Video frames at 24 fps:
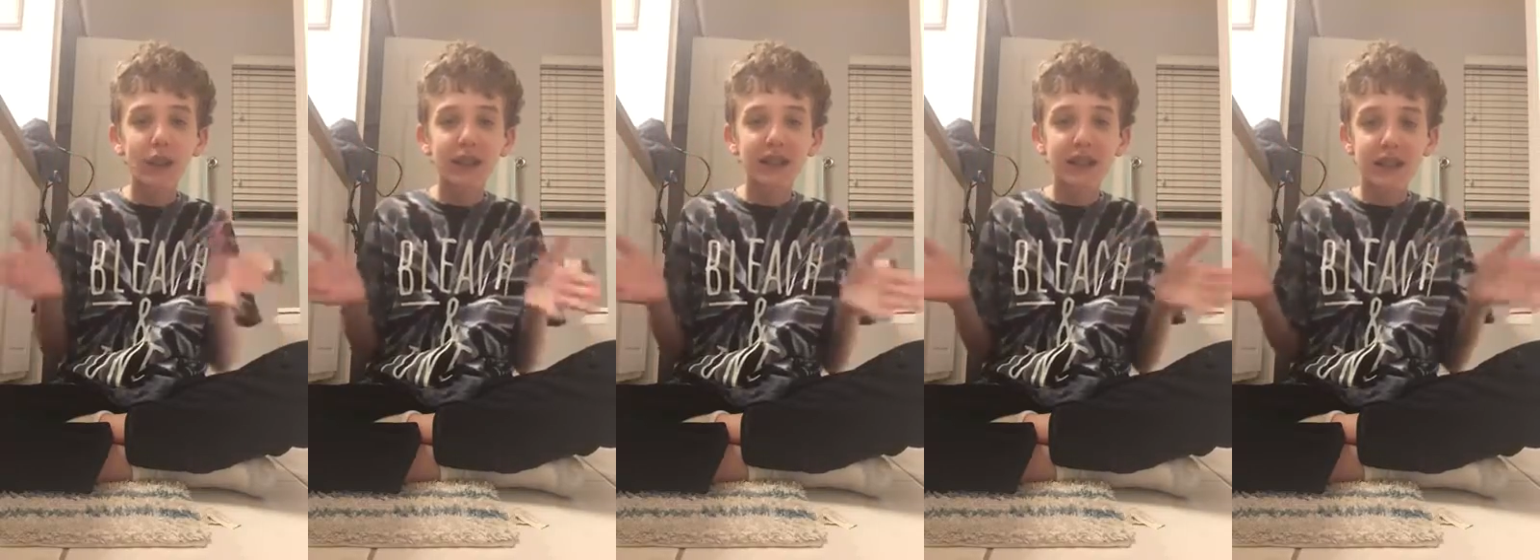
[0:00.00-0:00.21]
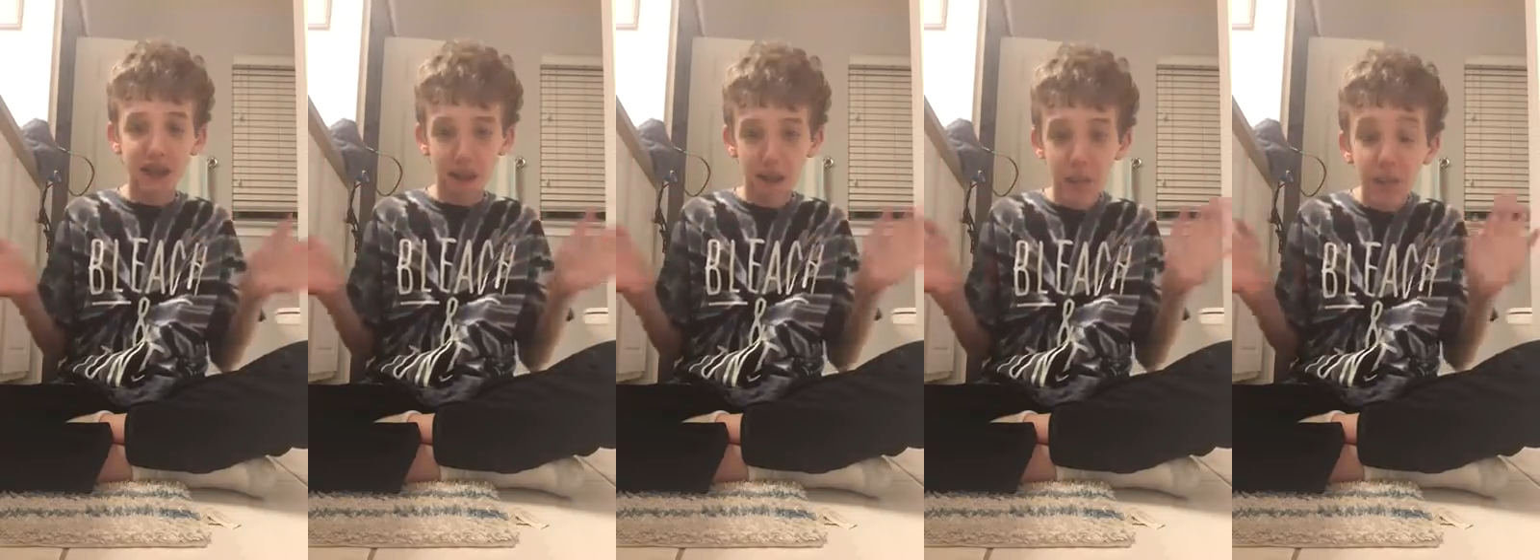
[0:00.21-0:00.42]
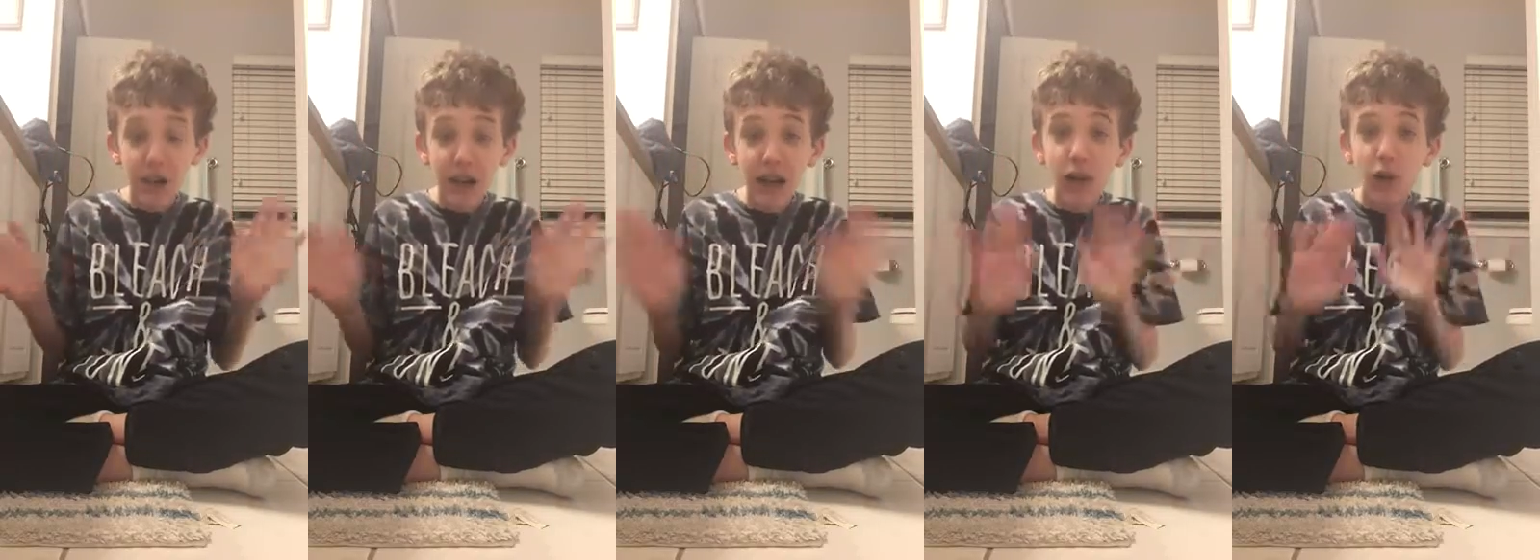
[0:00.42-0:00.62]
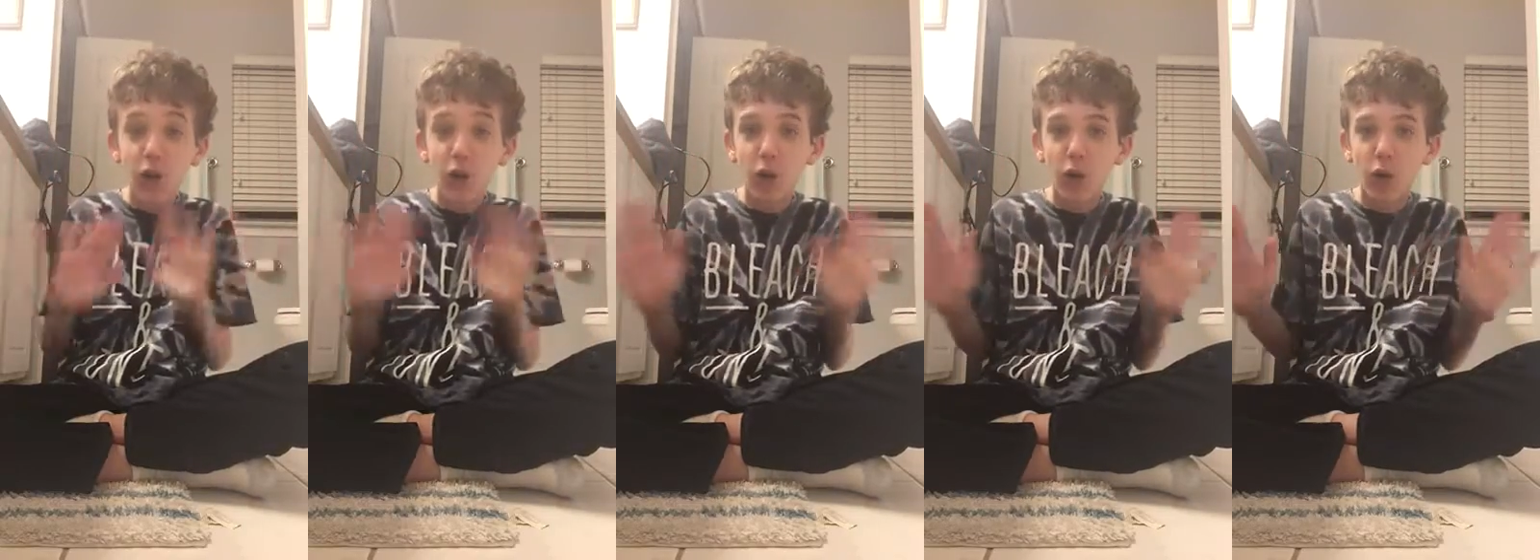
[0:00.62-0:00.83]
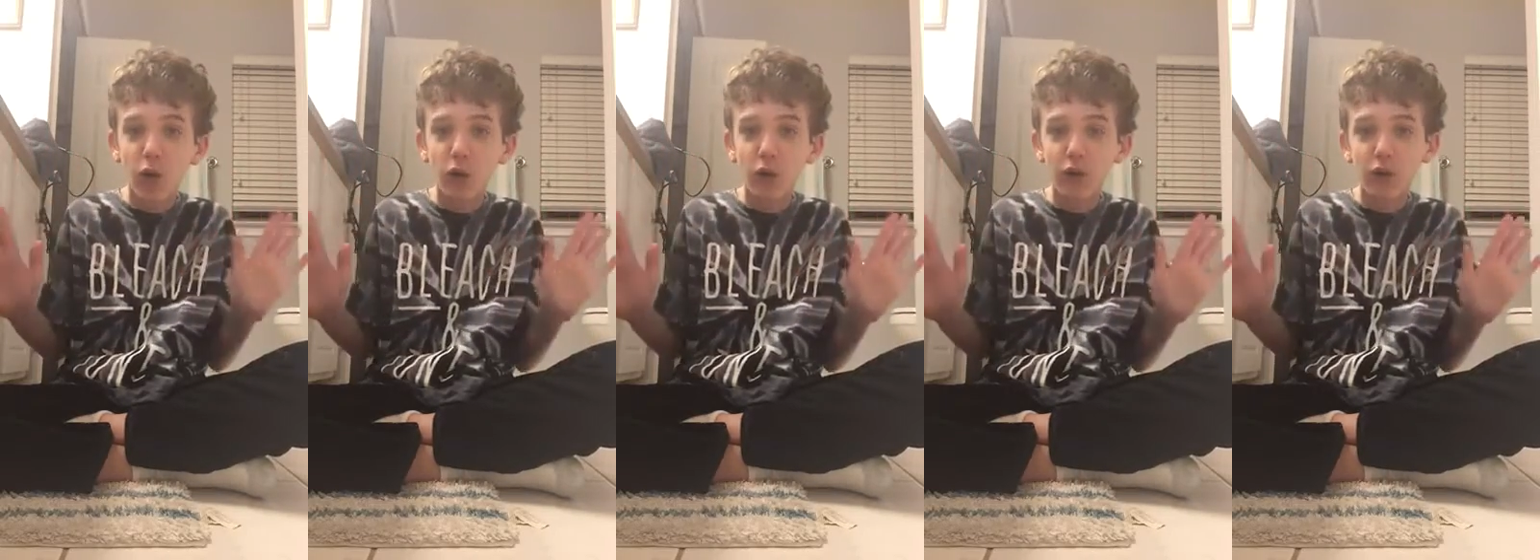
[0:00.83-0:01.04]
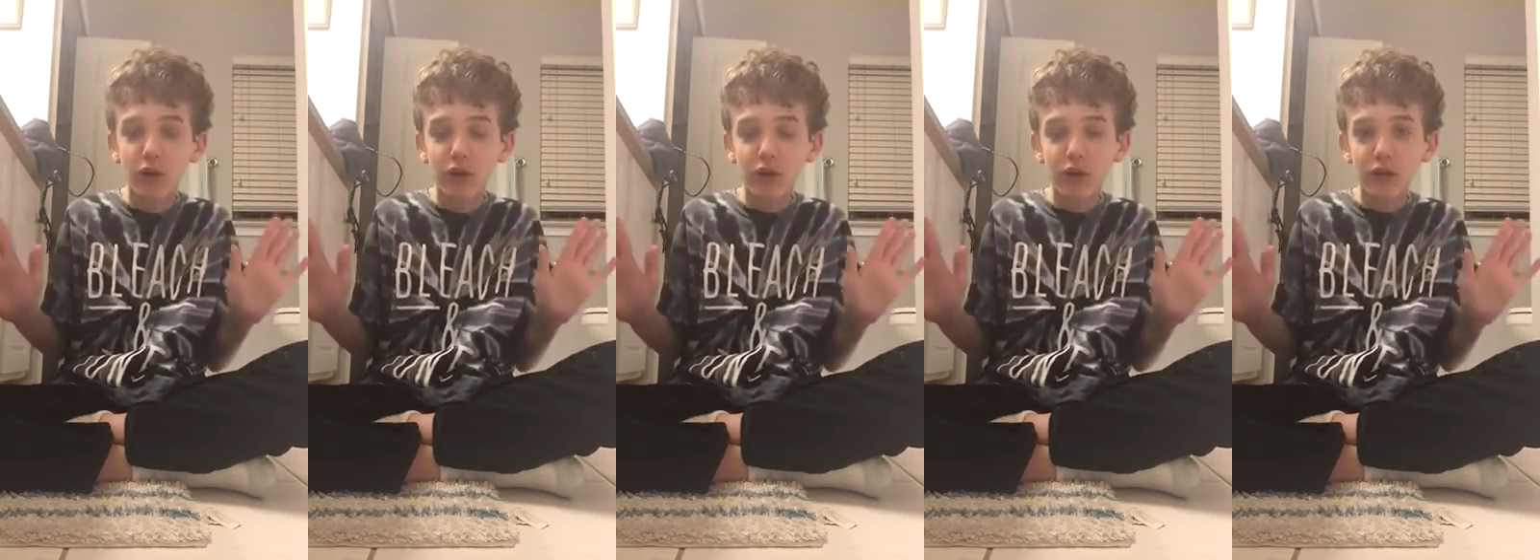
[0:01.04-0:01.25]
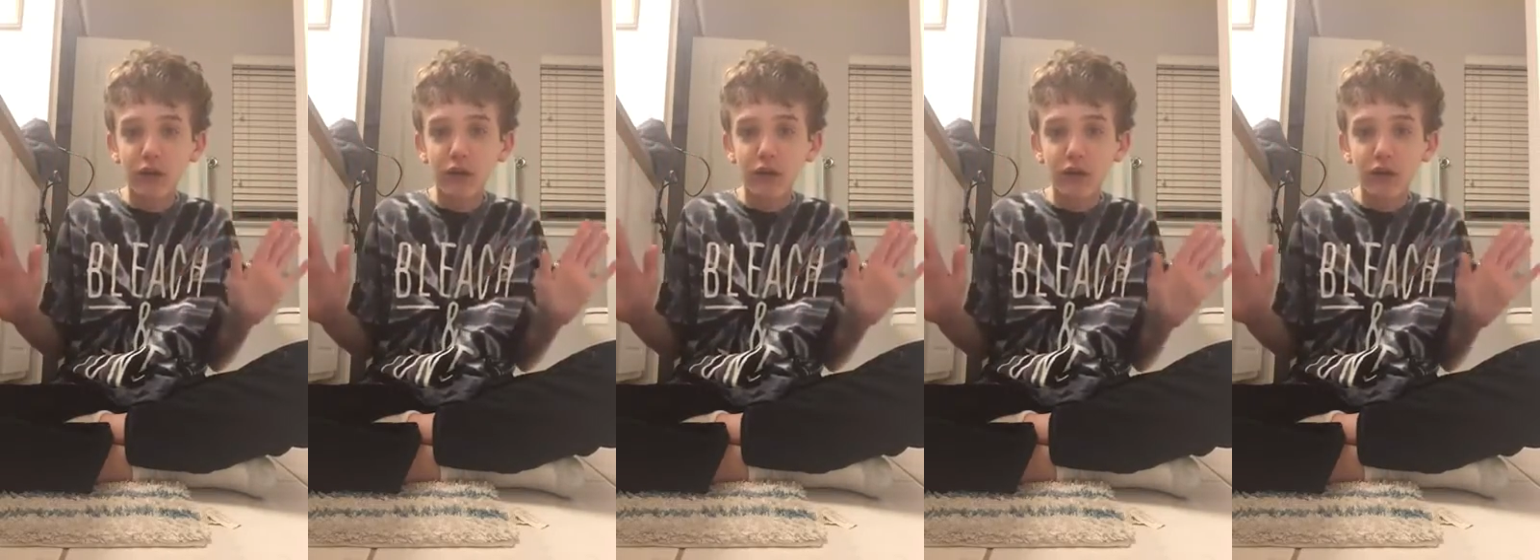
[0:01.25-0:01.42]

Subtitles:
to set a mini goal.